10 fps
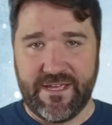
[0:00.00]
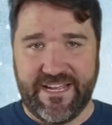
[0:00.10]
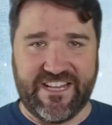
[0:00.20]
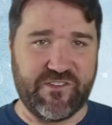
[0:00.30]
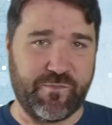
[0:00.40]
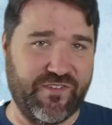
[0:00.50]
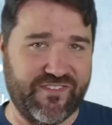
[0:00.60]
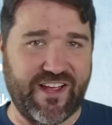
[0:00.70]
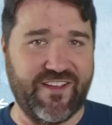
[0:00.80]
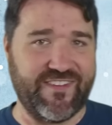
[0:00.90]
Its
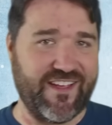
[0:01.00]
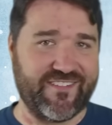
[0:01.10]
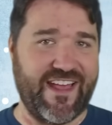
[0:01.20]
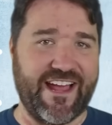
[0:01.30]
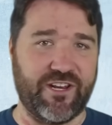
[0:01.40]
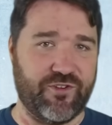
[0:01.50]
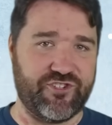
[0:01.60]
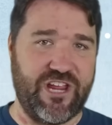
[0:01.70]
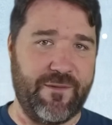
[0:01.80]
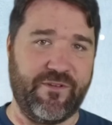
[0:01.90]
precise hexagonal
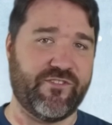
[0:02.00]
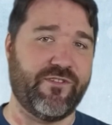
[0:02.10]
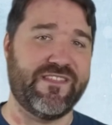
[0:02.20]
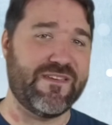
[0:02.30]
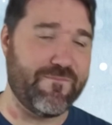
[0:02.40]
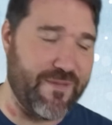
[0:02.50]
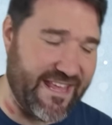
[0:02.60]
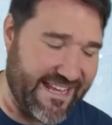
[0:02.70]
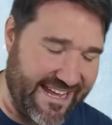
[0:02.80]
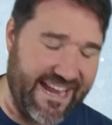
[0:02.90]
shape is only the
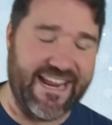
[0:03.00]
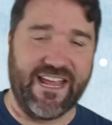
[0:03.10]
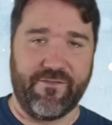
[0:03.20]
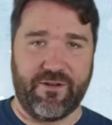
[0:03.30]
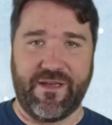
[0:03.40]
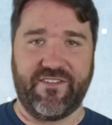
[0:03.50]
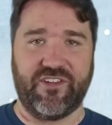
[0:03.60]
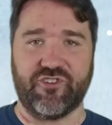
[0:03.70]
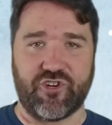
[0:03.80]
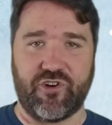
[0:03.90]
beginning of an
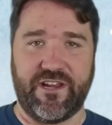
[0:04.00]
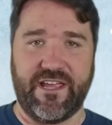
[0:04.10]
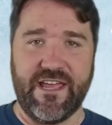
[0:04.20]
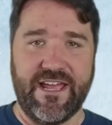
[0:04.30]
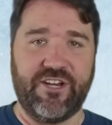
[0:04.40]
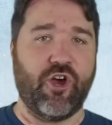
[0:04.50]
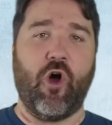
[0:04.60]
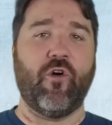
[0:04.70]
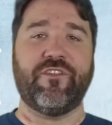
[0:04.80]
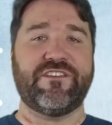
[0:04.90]
amazing journey into
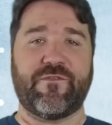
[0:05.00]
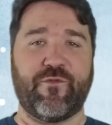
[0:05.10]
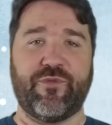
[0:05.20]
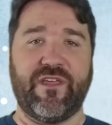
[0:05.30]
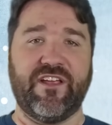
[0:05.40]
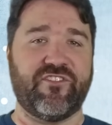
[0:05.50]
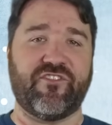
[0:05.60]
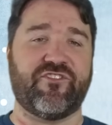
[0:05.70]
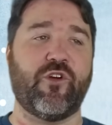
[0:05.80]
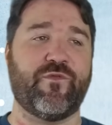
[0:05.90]
all the different things a
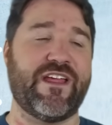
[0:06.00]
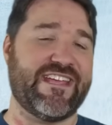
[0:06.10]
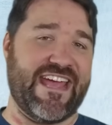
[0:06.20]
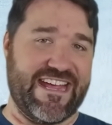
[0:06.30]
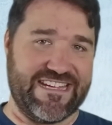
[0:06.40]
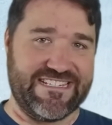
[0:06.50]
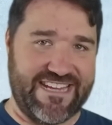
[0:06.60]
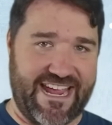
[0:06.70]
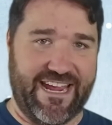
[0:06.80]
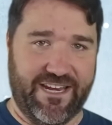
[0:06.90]
snowflake can
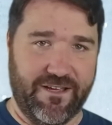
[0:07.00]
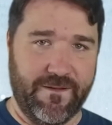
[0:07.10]
contain.